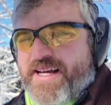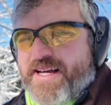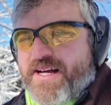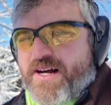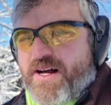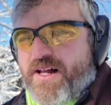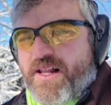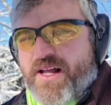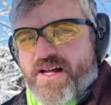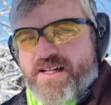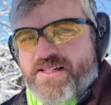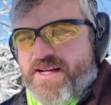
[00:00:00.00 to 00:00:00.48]

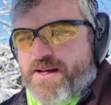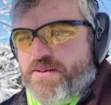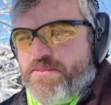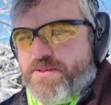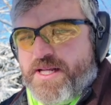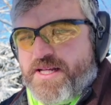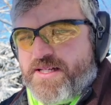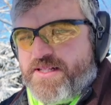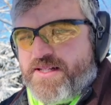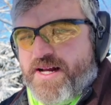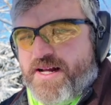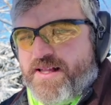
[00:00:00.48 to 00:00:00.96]
a lot of
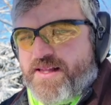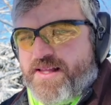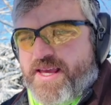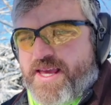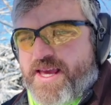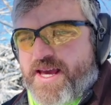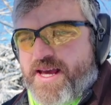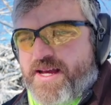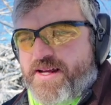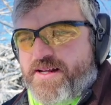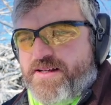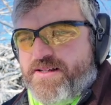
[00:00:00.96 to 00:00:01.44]
times that's not the
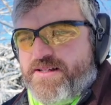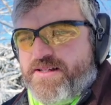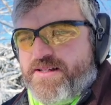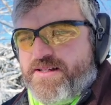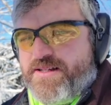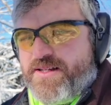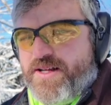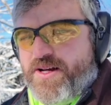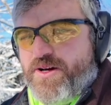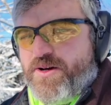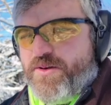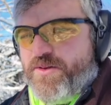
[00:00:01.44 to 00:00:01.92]
case.
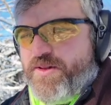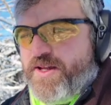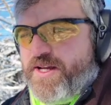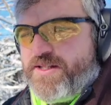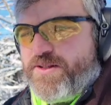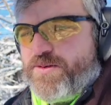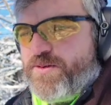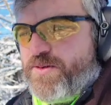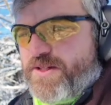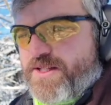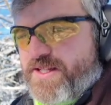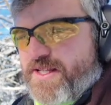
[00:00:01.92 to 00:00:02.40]
So
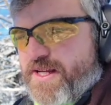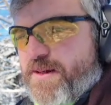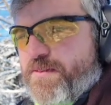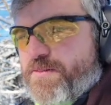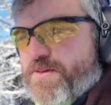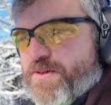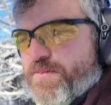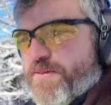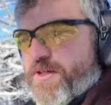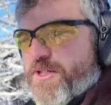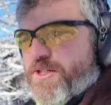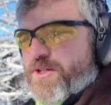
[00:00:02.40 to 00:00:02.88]
this one
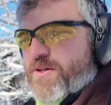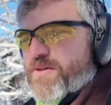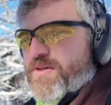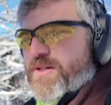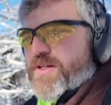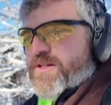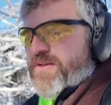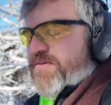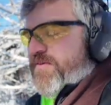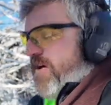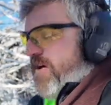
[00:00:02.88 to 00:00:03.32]
seems to be shooting just